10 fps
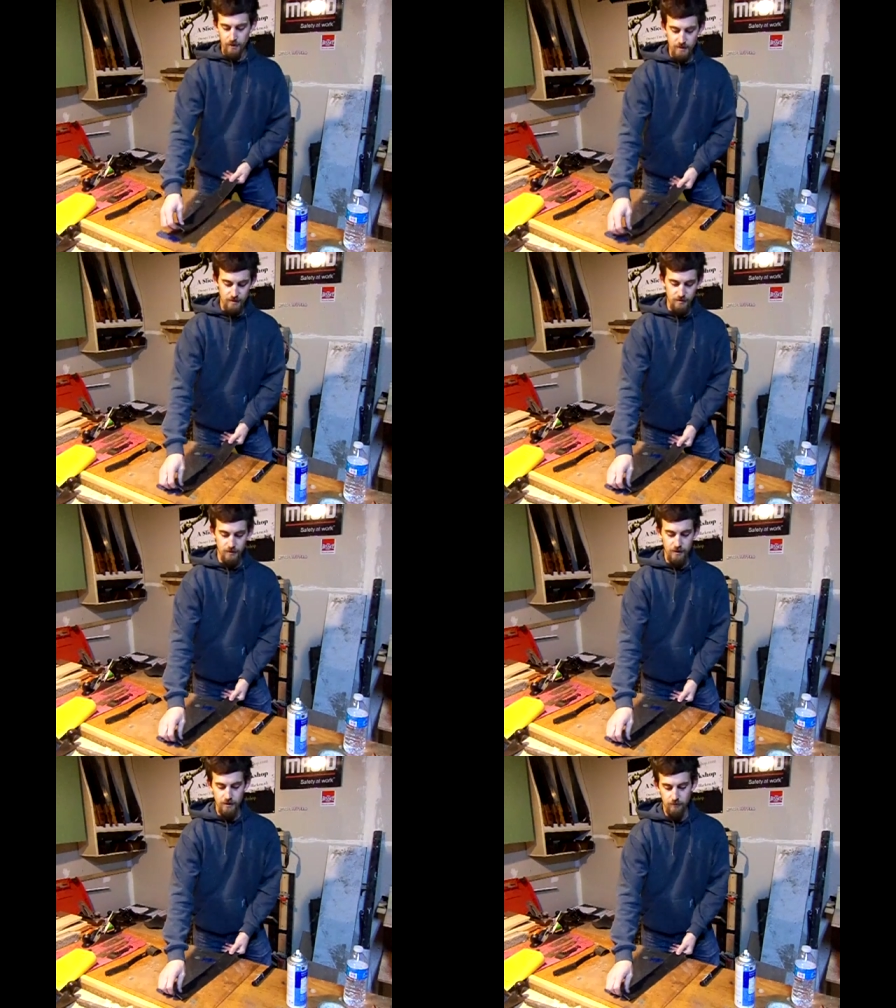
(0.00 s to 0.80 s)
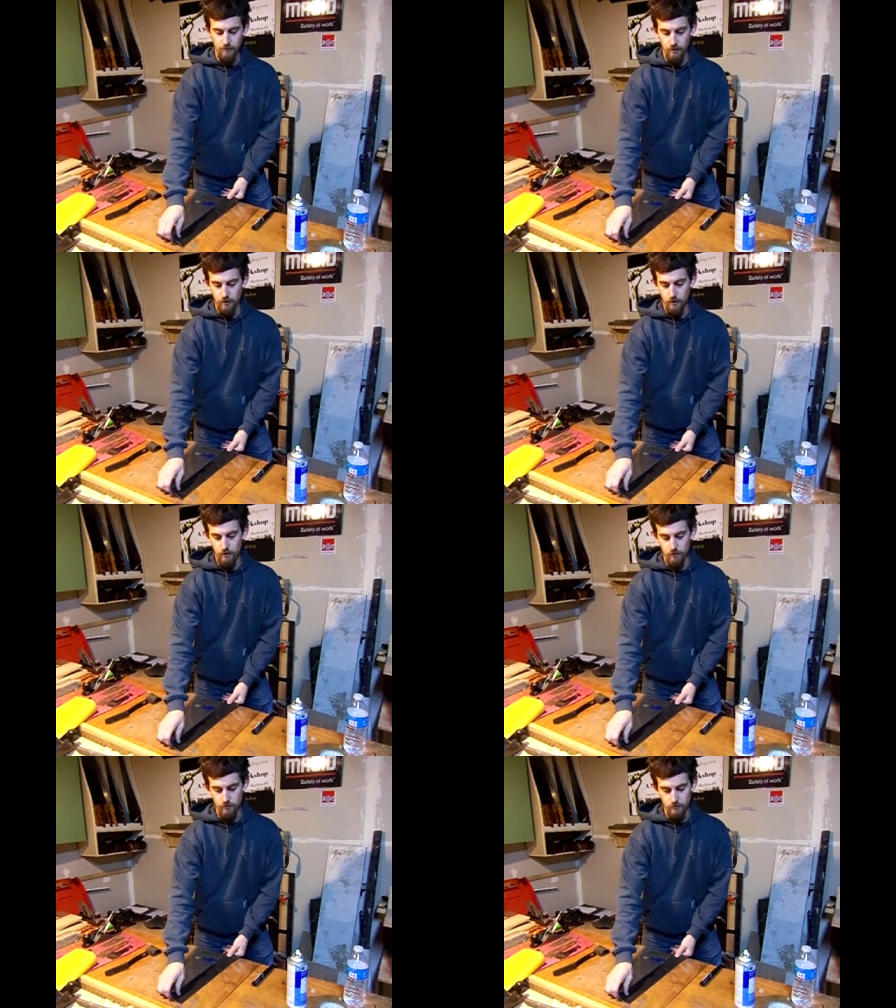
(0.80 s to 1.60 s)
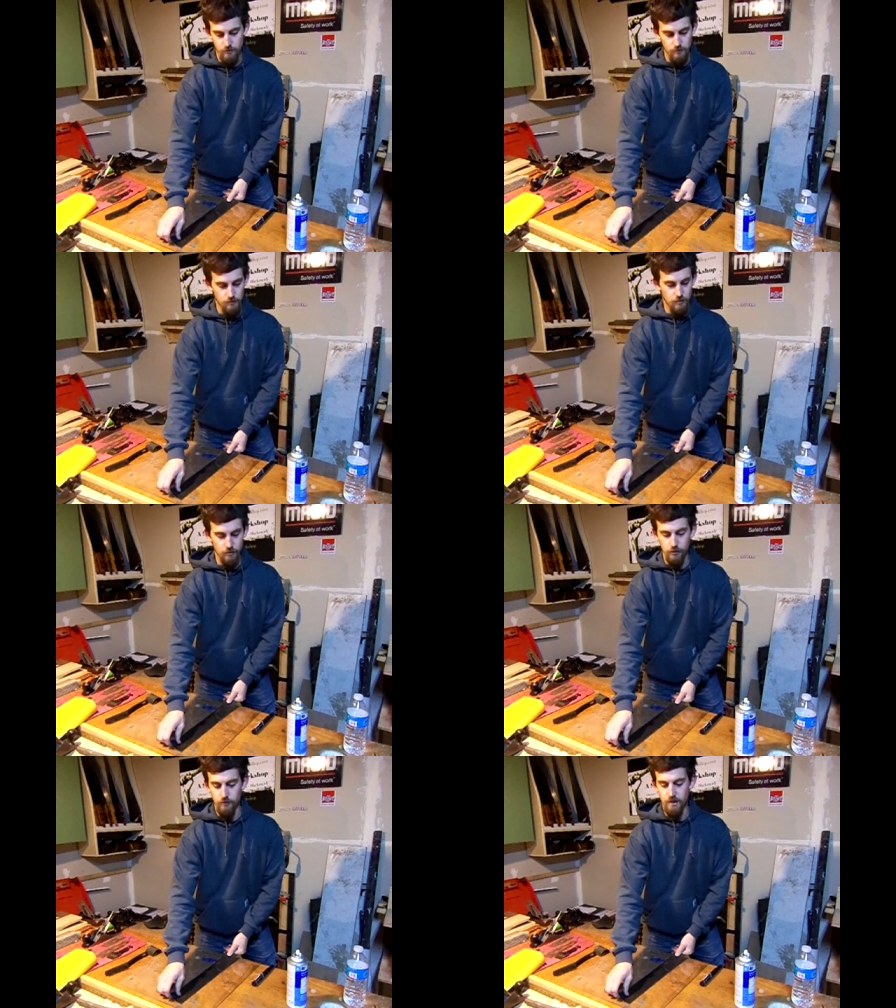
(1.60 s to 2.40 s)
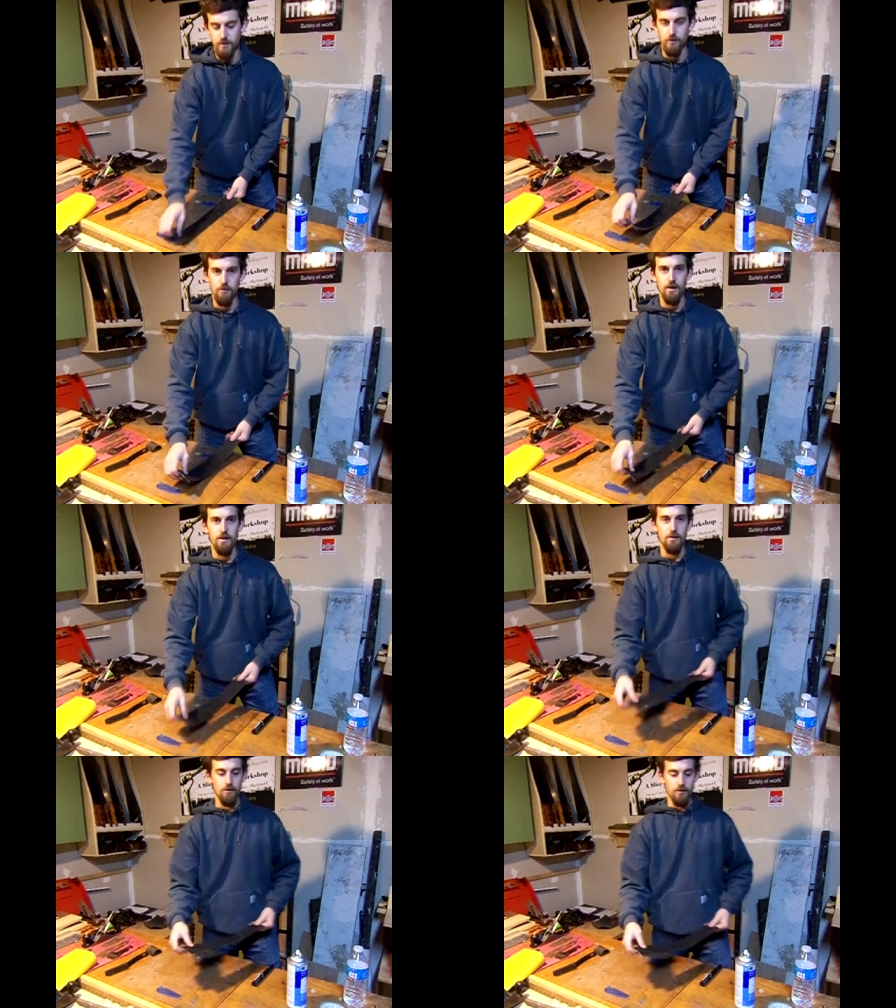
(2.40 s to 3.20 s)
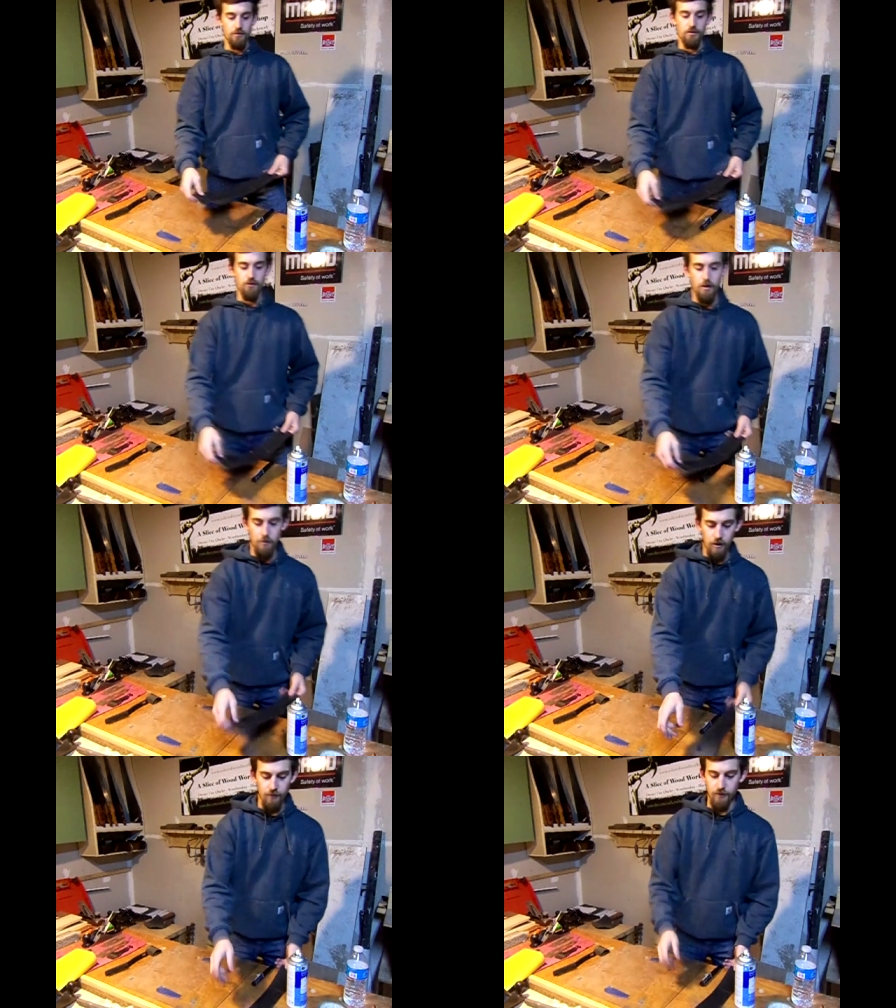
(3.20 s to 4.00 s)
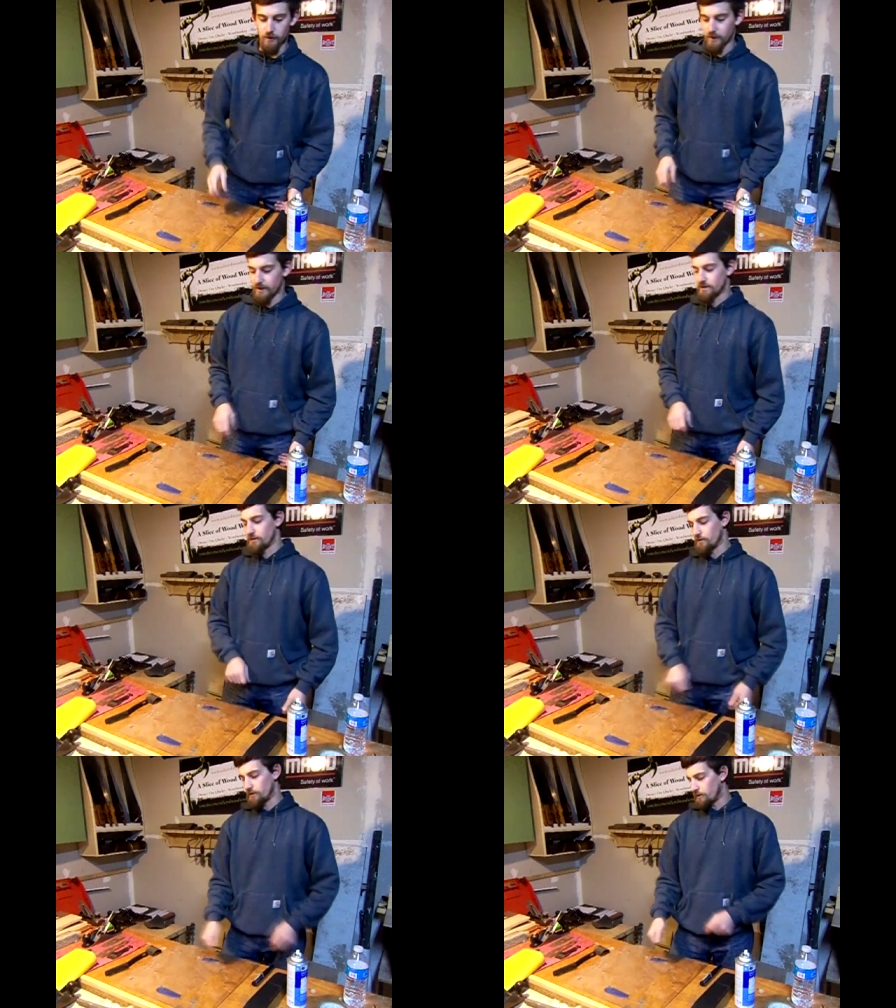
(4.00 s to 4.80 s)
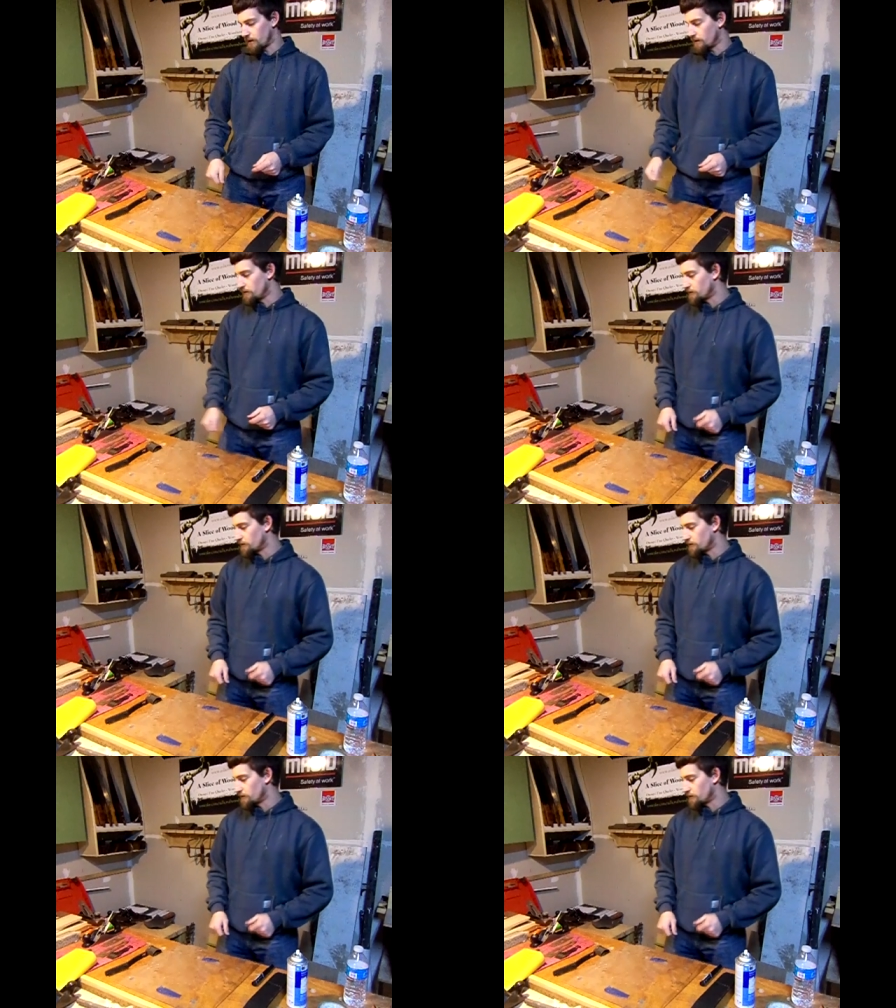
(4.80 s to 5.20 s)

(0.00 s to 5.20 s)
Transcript: tends to leave the glue residue on there and you can scrape it off very easy with a little